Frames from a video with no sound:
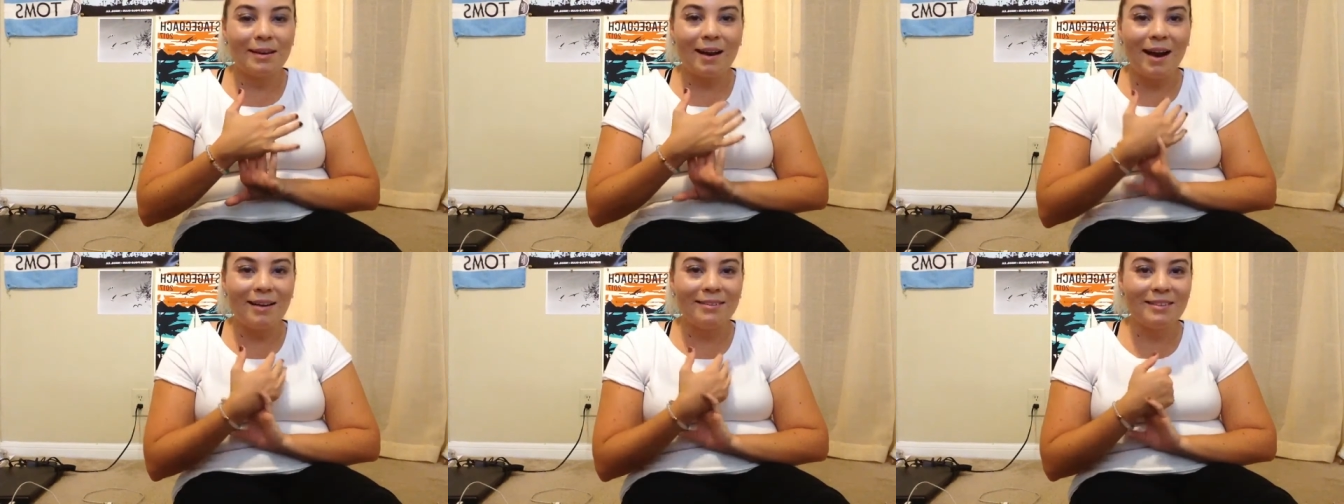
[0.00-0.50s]

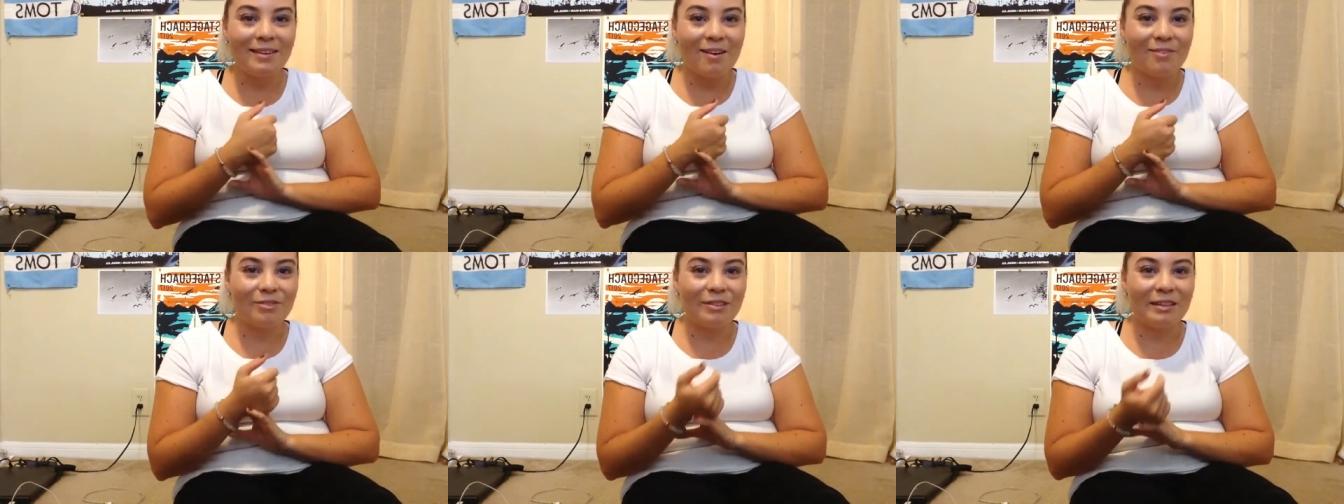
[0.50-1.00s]
God's
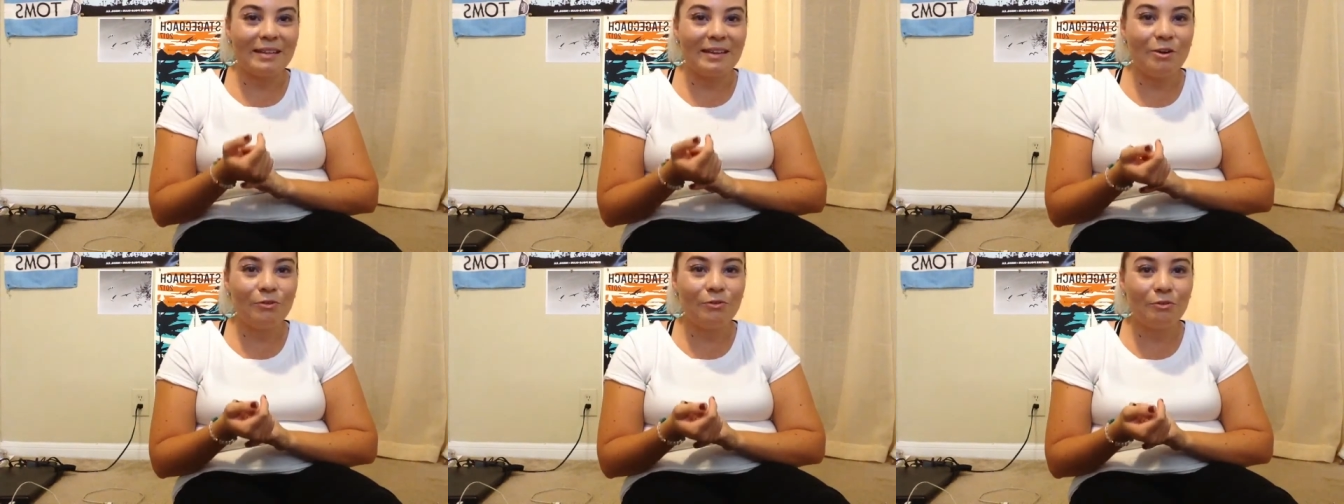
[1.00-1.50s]
not really
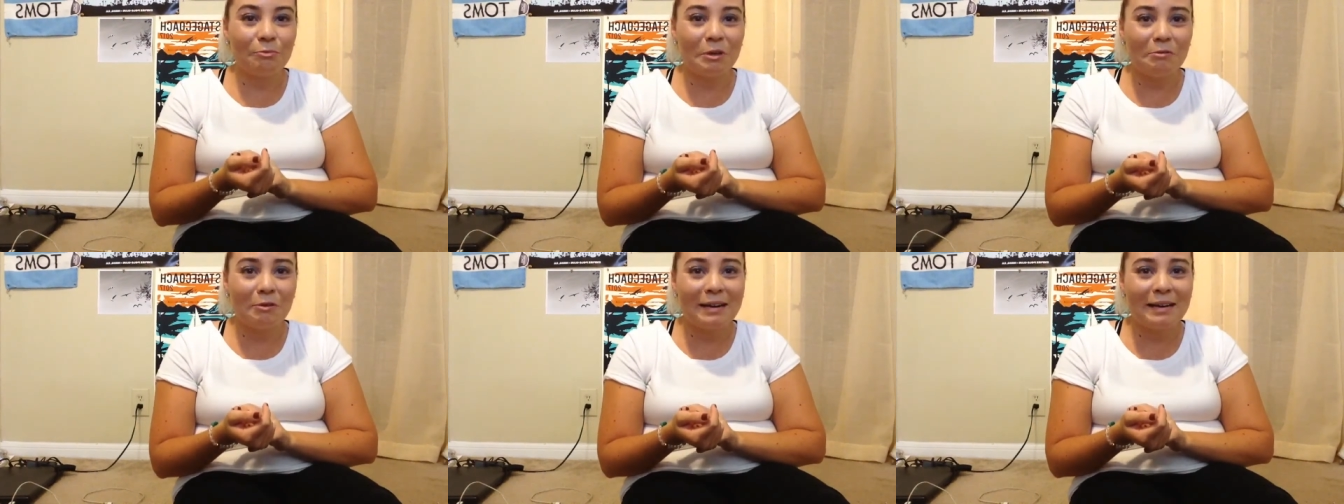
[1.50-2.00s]
here for
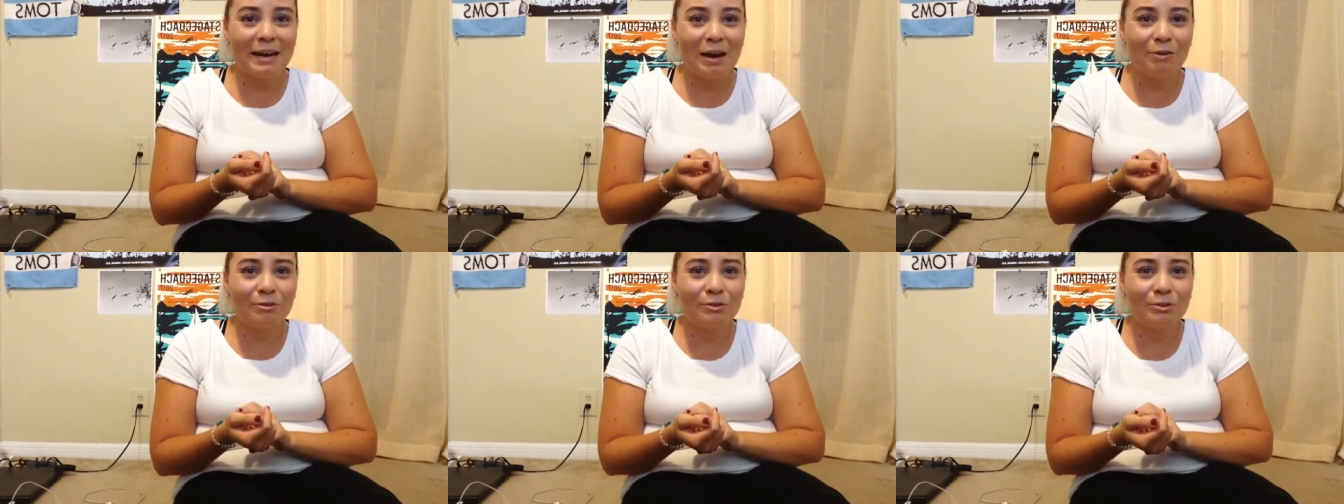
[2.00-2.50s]
me right now,